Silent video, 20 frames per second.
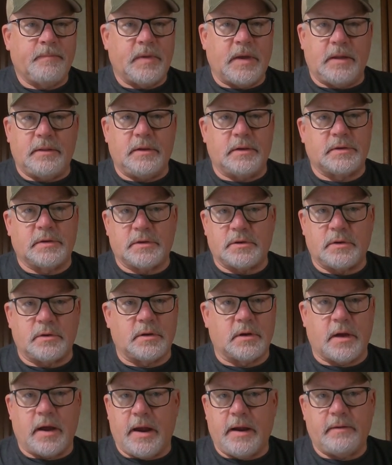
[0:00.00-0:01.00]
And this is
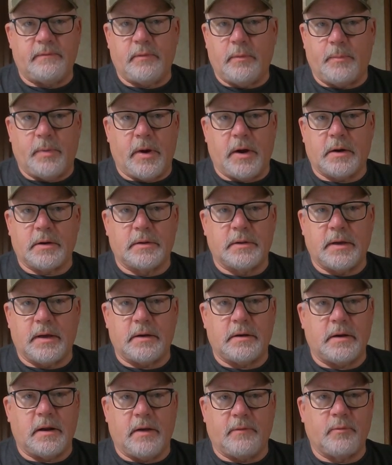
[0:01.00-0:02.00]
the kind of a buck
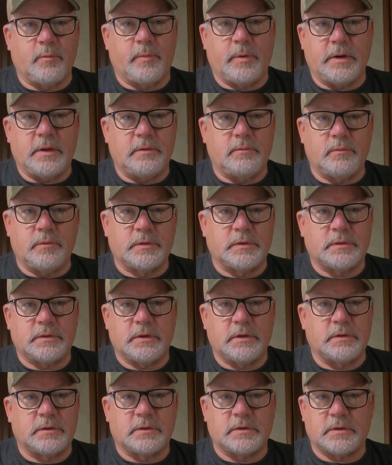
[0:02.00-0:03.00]
that everybody
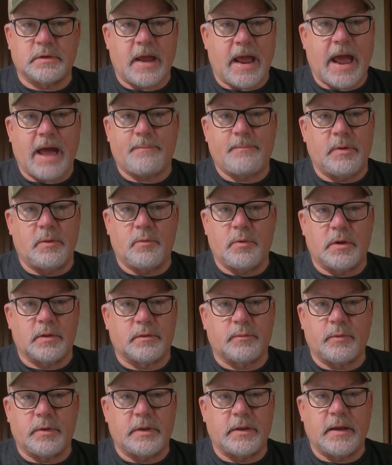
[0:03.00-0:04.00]
is happy
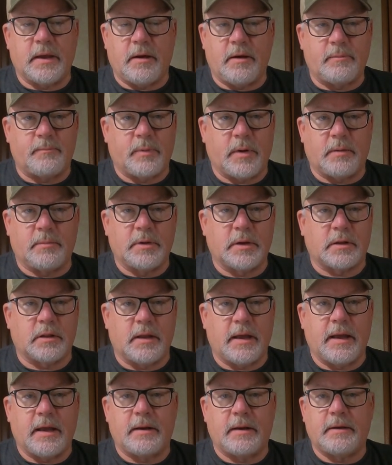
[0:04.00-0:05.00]
with when they hunt public
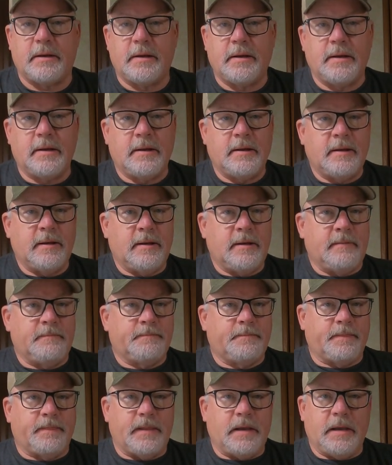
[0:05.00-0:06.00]
land
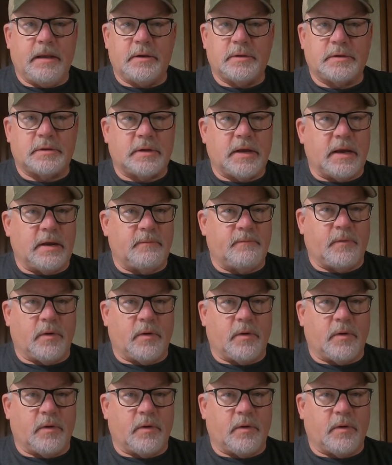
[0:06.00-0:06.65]
in a state